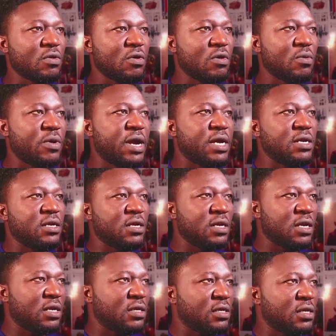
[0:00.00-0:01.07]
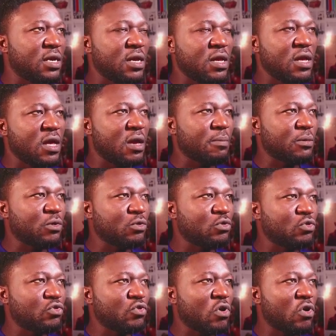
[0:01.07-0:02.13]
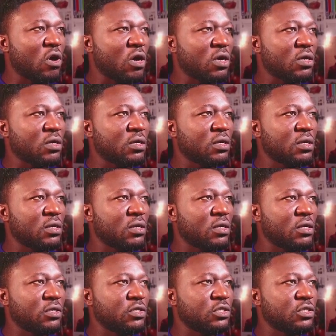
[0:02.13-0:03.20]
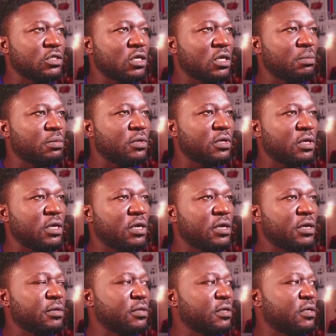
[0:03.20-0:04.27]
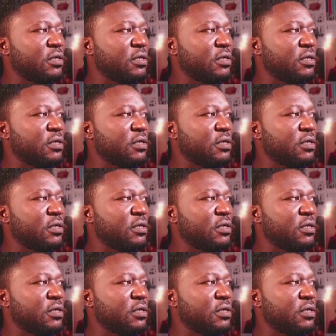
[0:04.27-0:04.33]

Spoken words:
All right, then I'm going to draw a shape here,